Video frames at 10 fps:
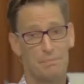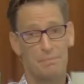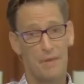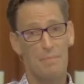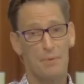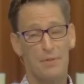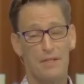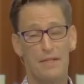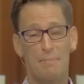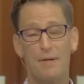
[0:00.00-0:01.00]
not pulling
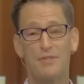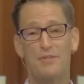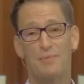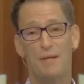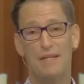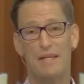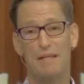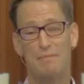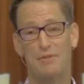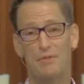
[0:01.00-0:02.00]
any punches when it
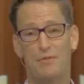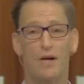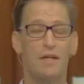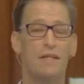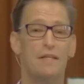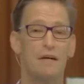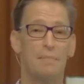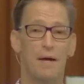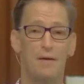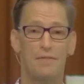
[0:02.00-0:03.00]
came to talking
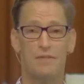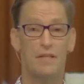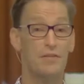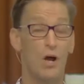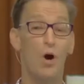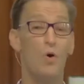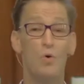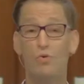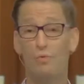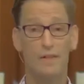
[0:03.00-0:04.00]
about his
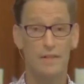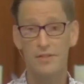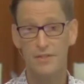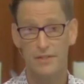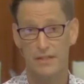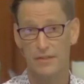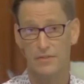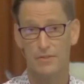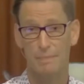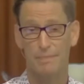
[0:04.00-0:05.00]
own religious
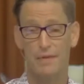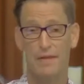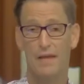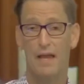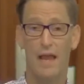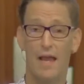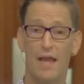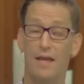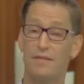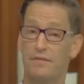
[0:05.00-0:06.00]
leaders
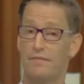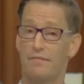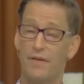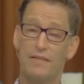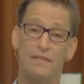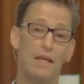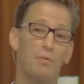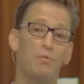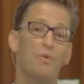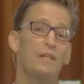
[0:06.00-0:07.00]
and the fact that they
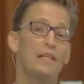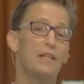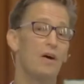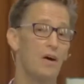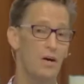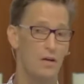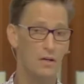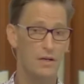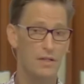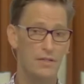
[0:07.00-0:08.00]
were really long
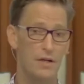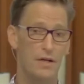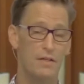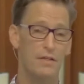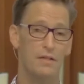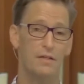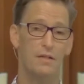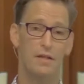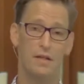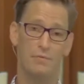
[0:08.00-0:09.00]
on talk
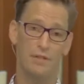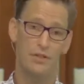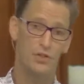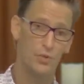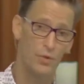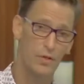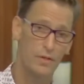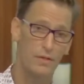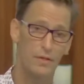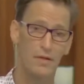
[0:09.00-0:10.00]
and really short
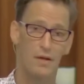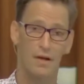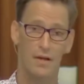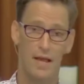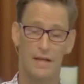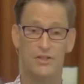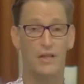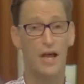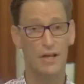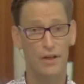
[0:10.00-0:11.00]
on action.
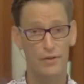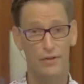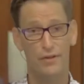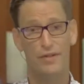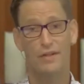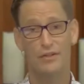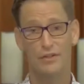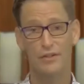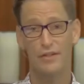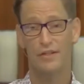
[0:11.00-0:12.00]
Another
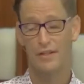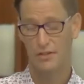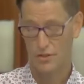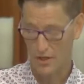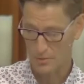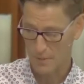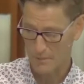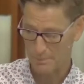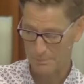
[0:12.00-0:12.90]
good judgment.